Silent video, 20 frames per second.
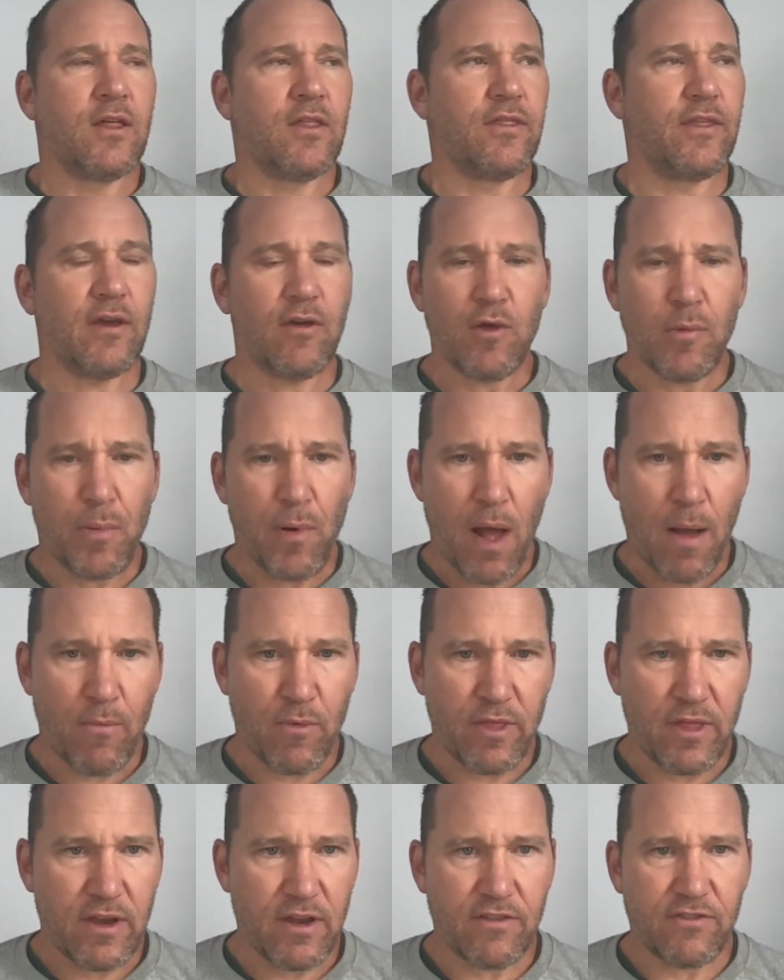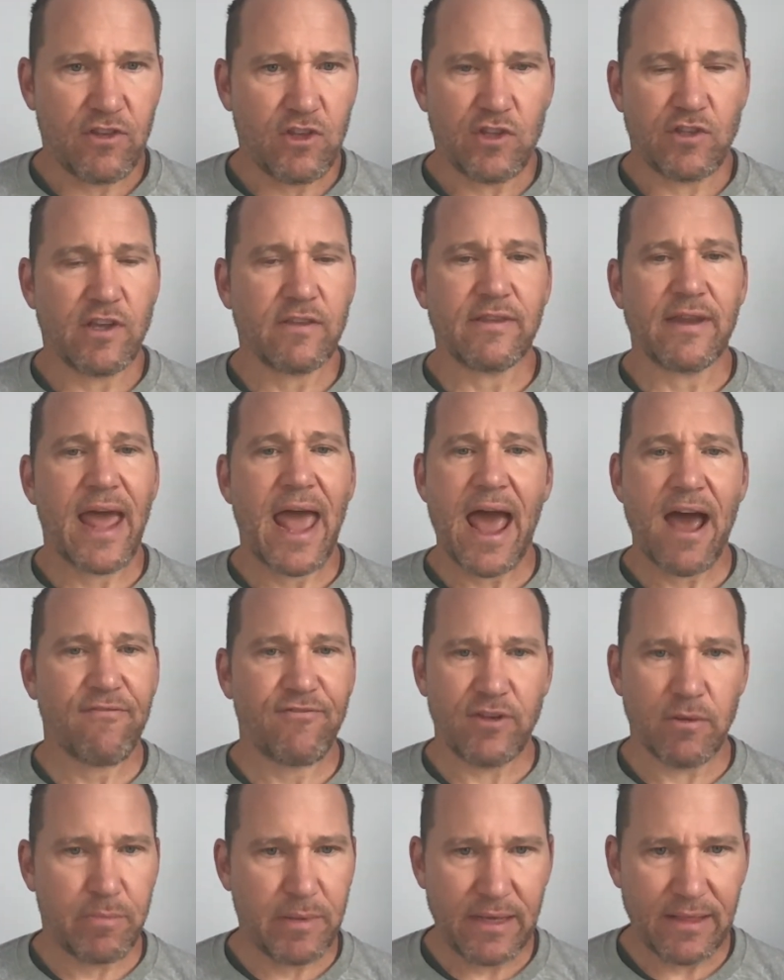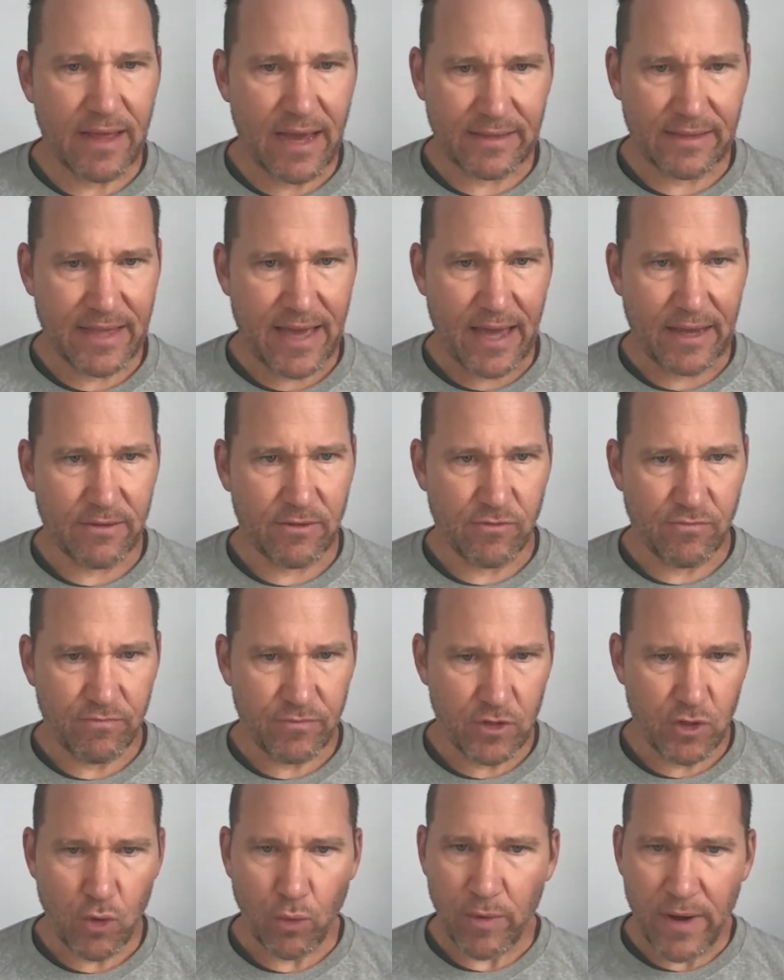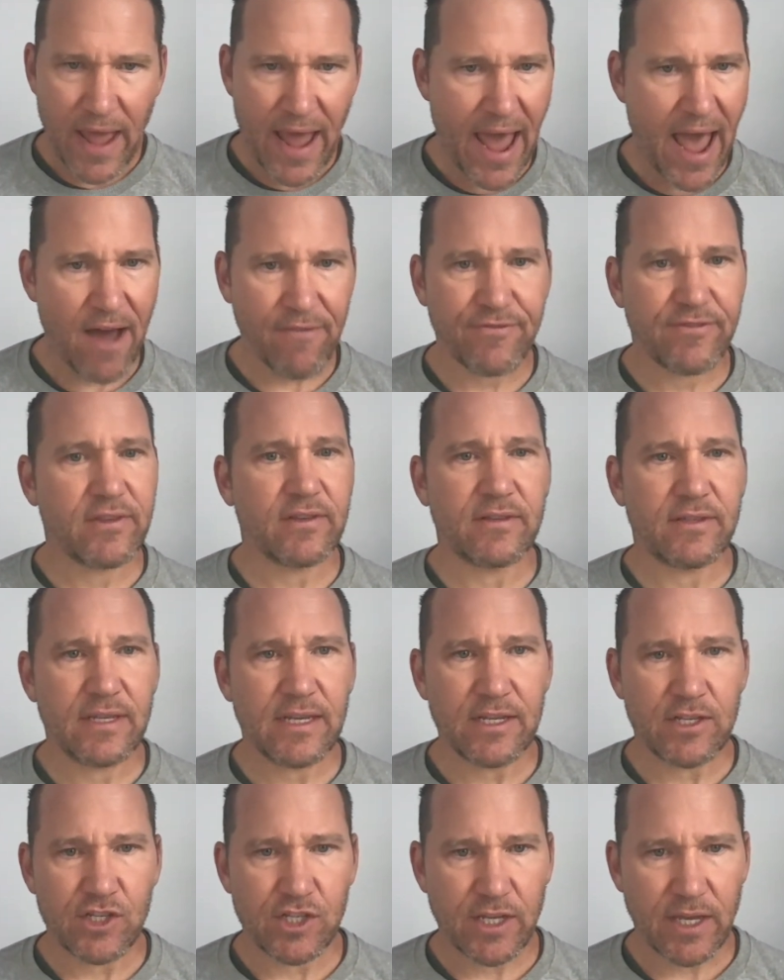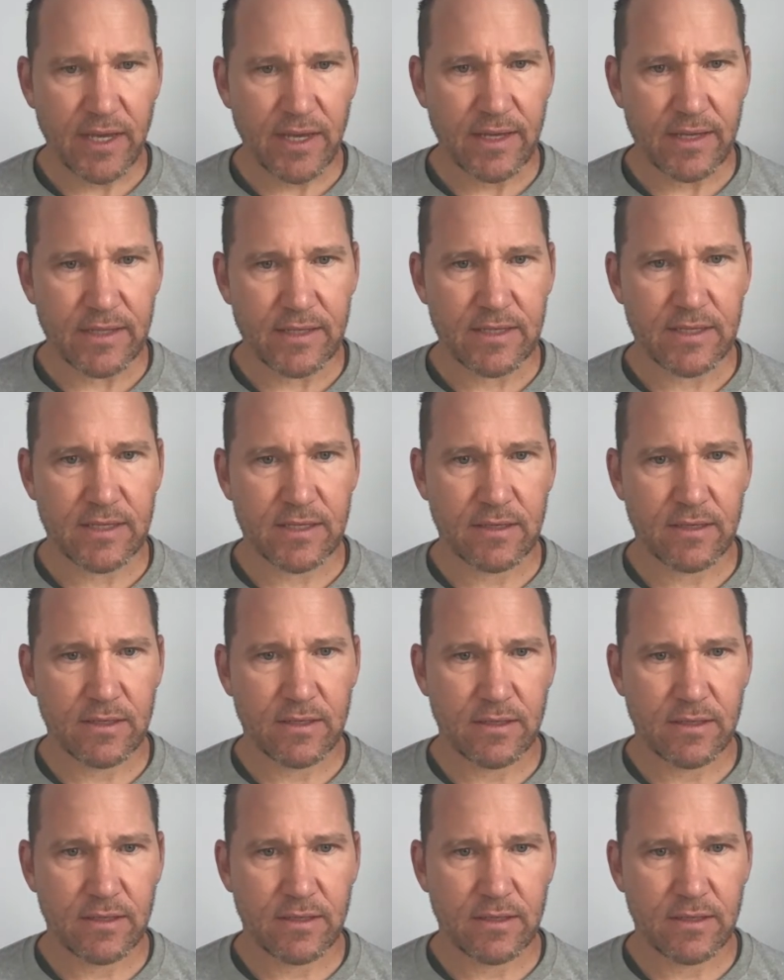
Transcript: The other problem with it is it doesn't have to be like that. You don't have to teach kids